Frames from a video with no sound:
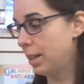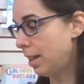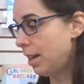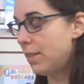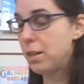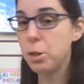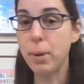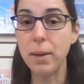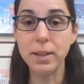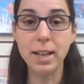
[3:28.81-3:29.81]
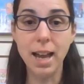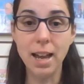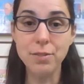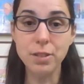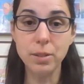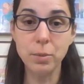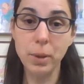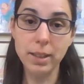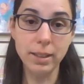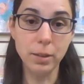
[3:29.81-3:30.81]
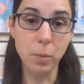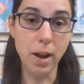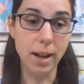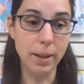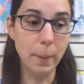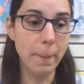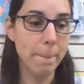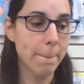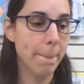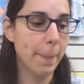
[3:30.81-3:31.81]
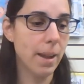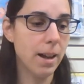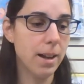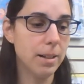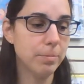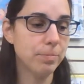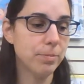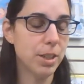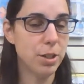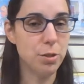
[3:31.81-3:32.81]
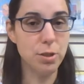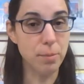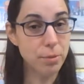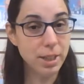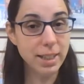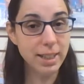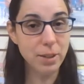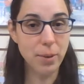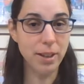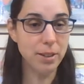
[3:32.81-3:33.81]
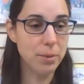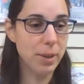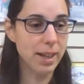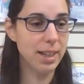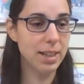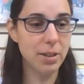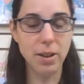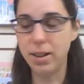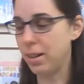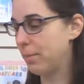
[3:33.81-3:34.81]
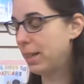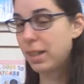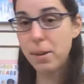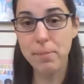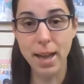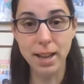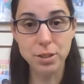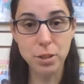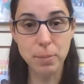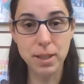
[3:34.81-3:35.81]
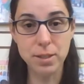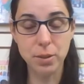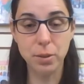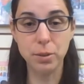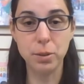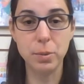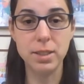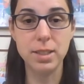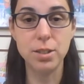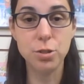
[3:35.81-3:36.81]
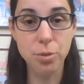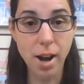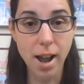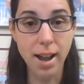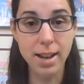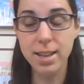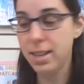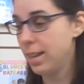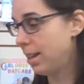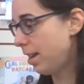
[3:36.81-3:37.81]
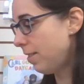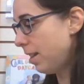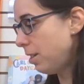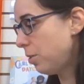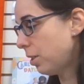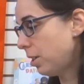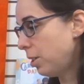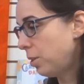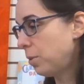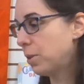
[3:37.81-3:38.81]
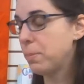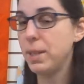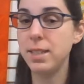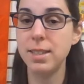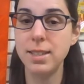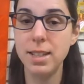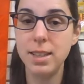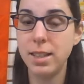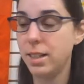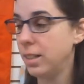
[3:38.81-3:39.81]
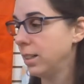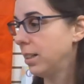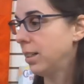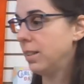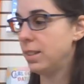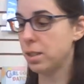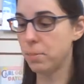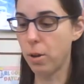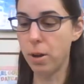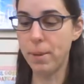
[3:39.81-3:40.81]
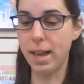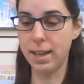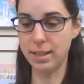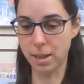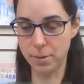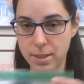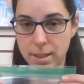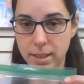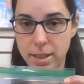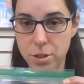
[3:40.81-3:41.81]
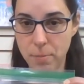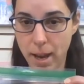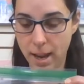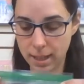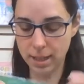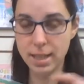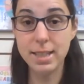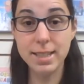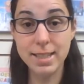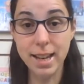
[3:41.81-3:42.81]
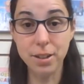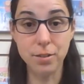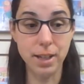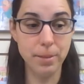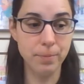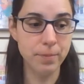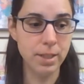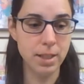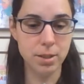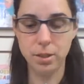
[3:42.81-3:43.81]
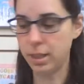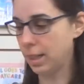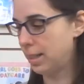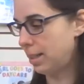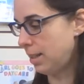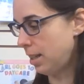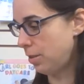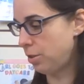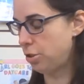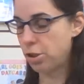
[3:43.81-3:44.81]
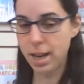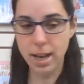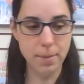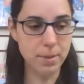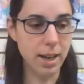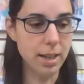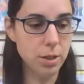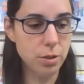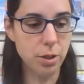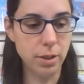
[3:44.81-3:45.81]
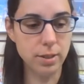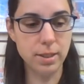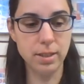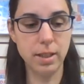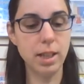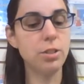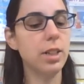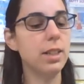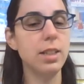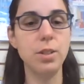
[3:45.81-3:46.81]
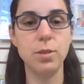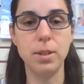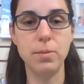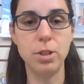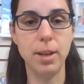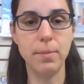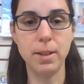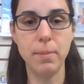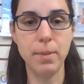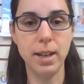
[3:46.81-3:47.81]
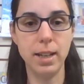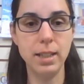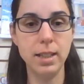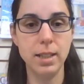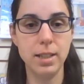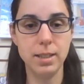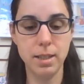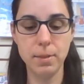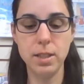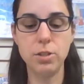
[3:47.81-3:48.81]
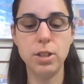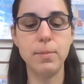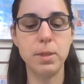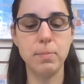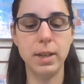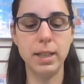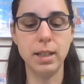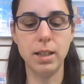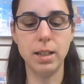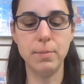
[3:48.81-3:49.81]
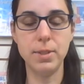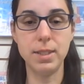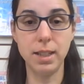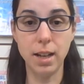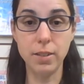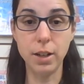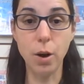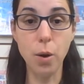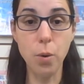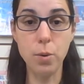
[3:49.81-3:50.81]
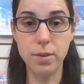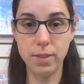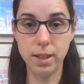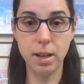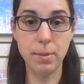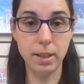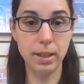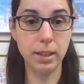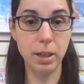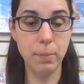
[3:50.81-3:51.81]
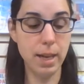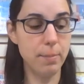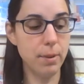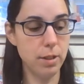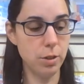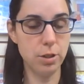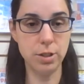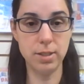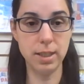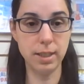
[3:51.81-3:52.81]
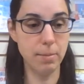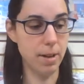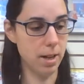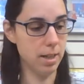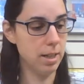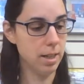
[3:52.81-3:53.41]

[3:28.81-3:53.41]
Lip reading: And then you're probably going to have to wait a little while. You can do some reading while you wait, and come back to your pencil holder once it's dry. And then you can use the pieces in the small bag that was in the lunch bag to decorate. So like I said, there's gems. I did use some gems on mine. Some of the gems might stick on their own if they come on a clear paper. You can just stick them on.